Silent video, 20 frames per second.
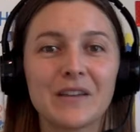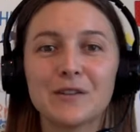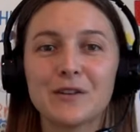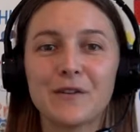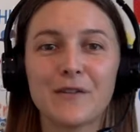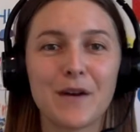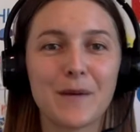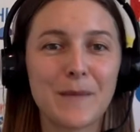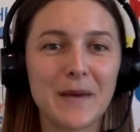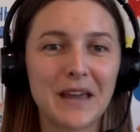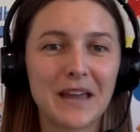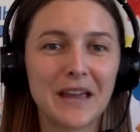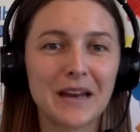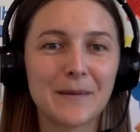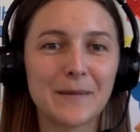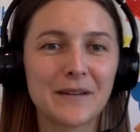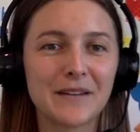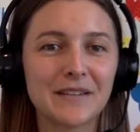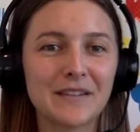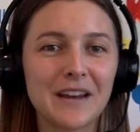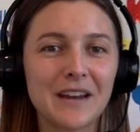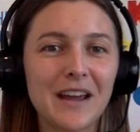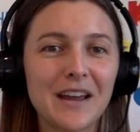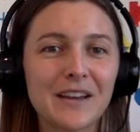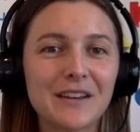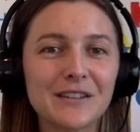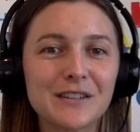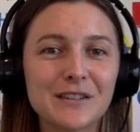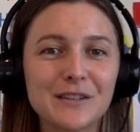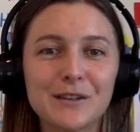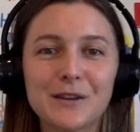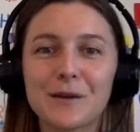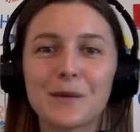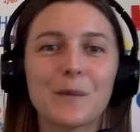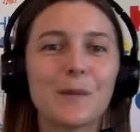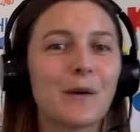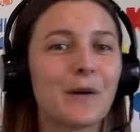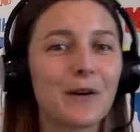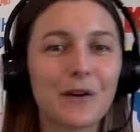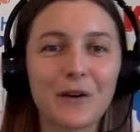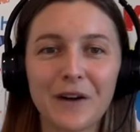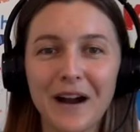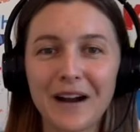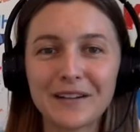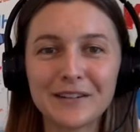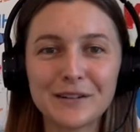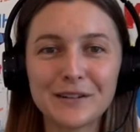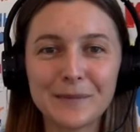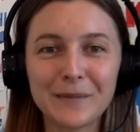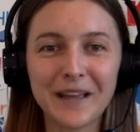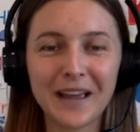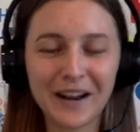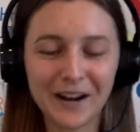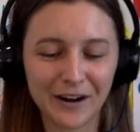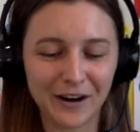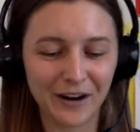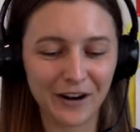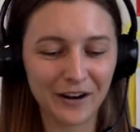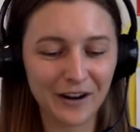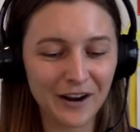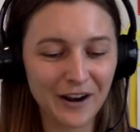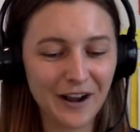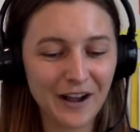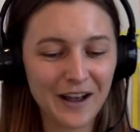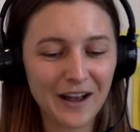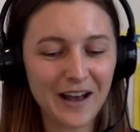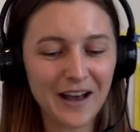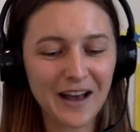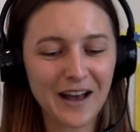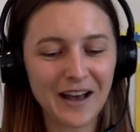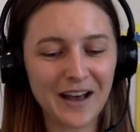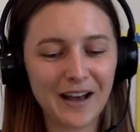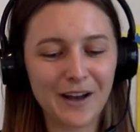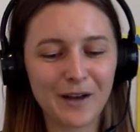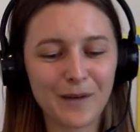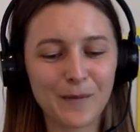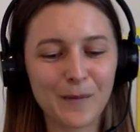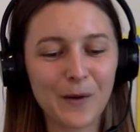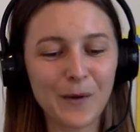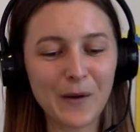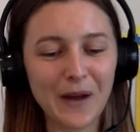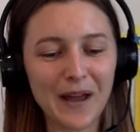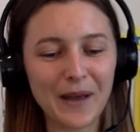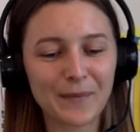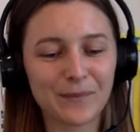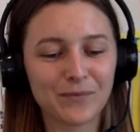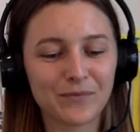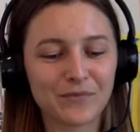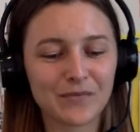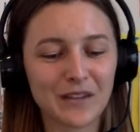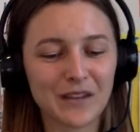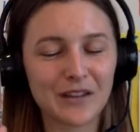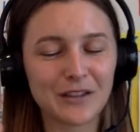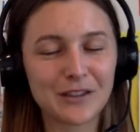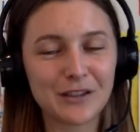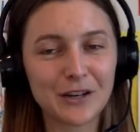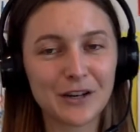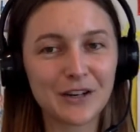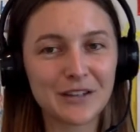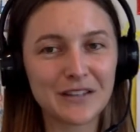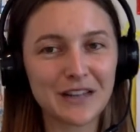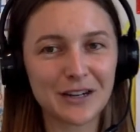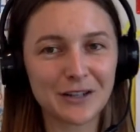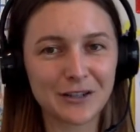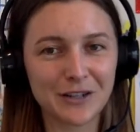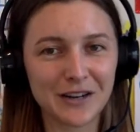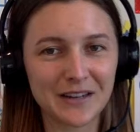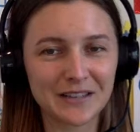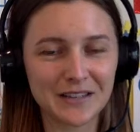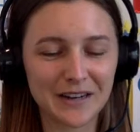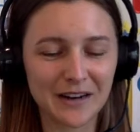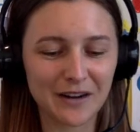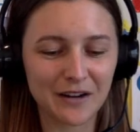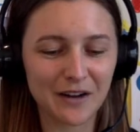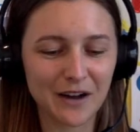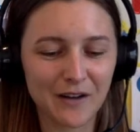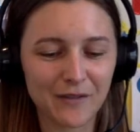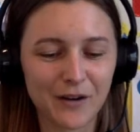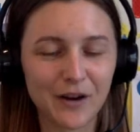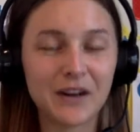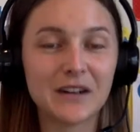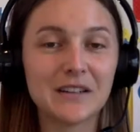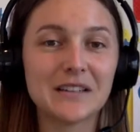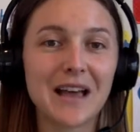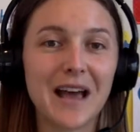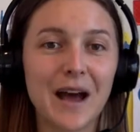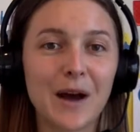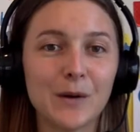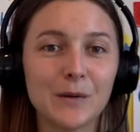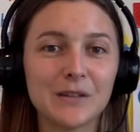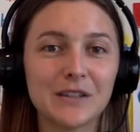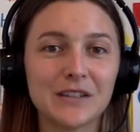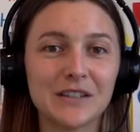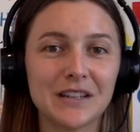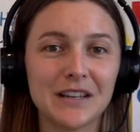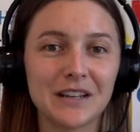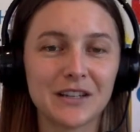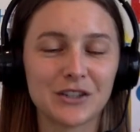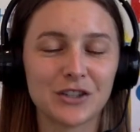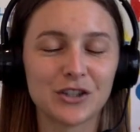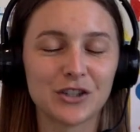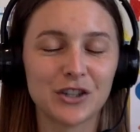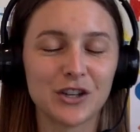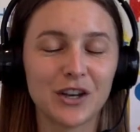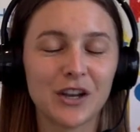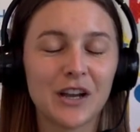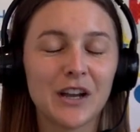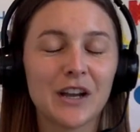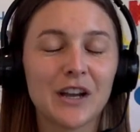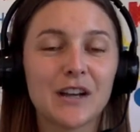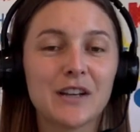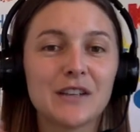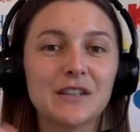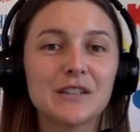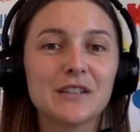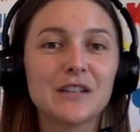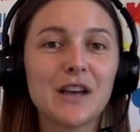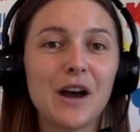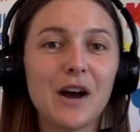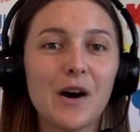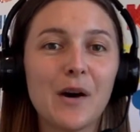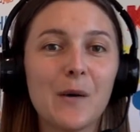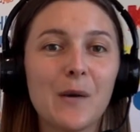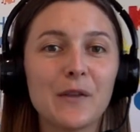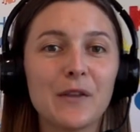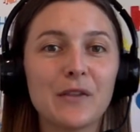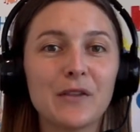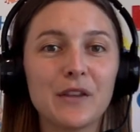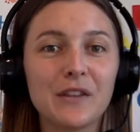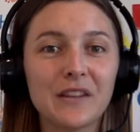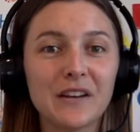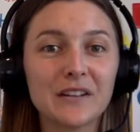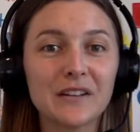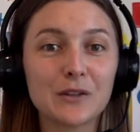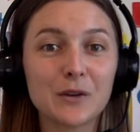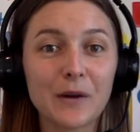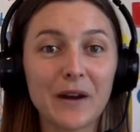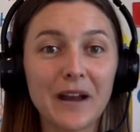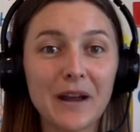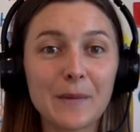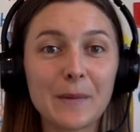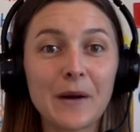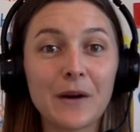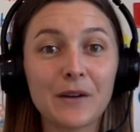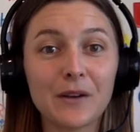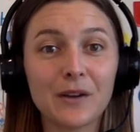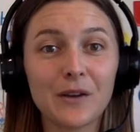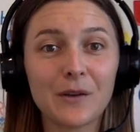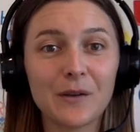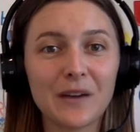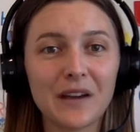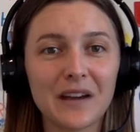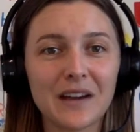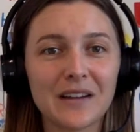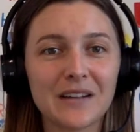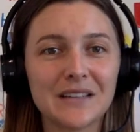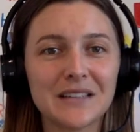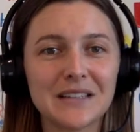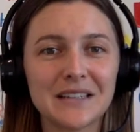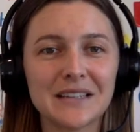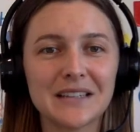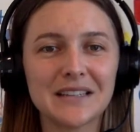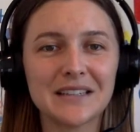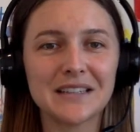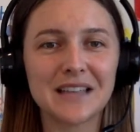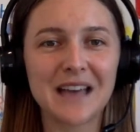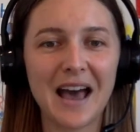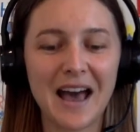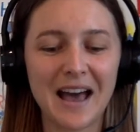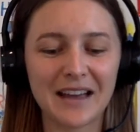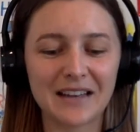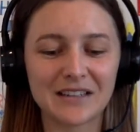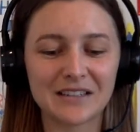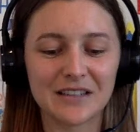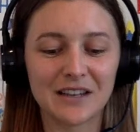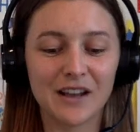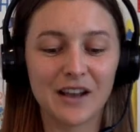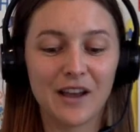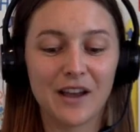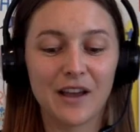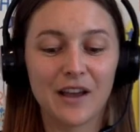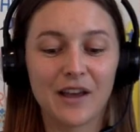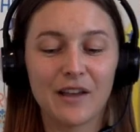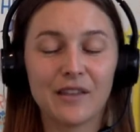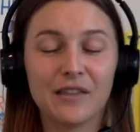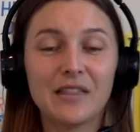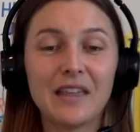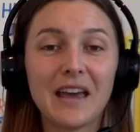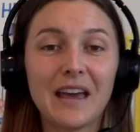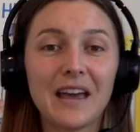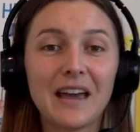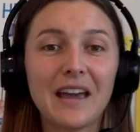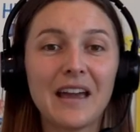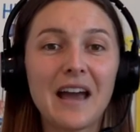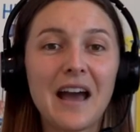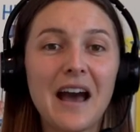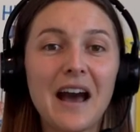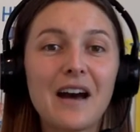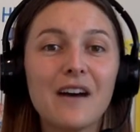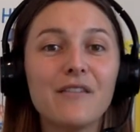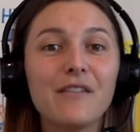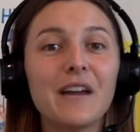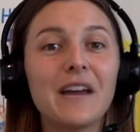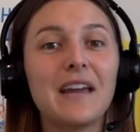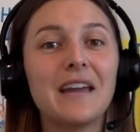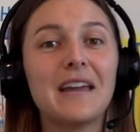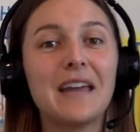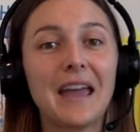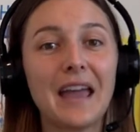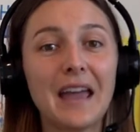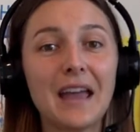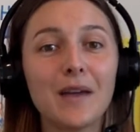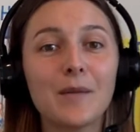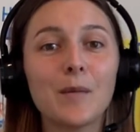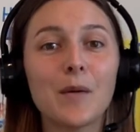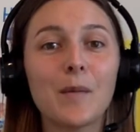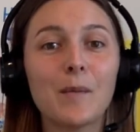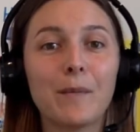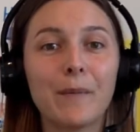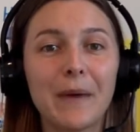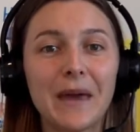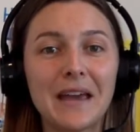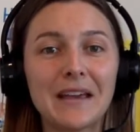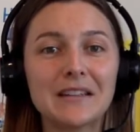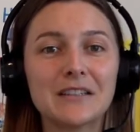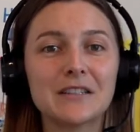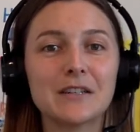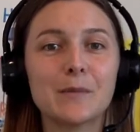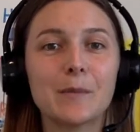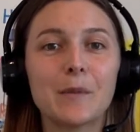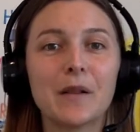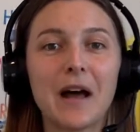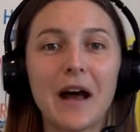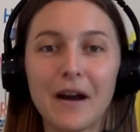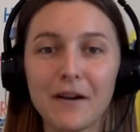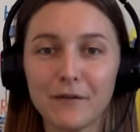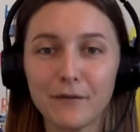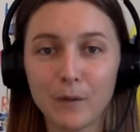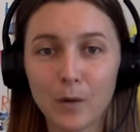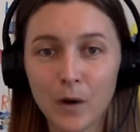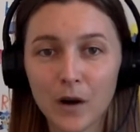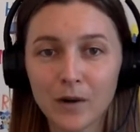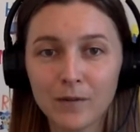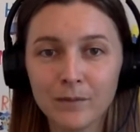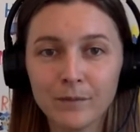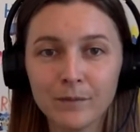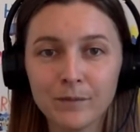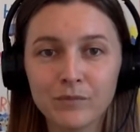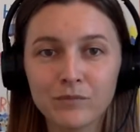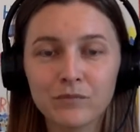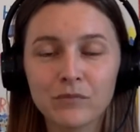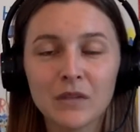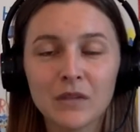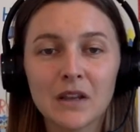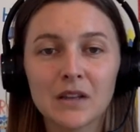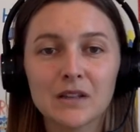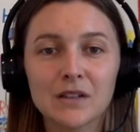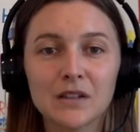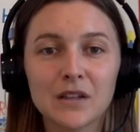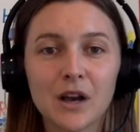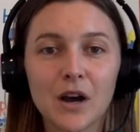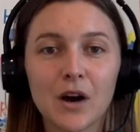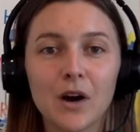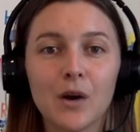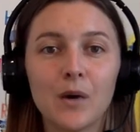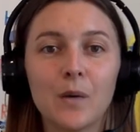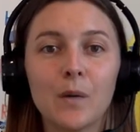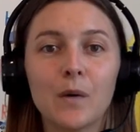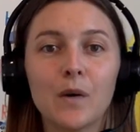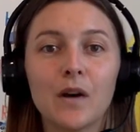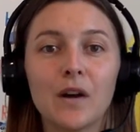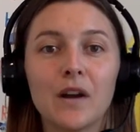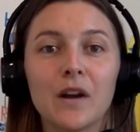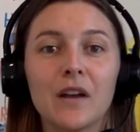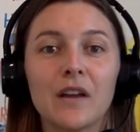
so if I make any mistakes, we'll correct them later. Um, okay, third section I said I'd cover is how to teach. So, the thing that's great about Q Kids is that they have a game based platform. So,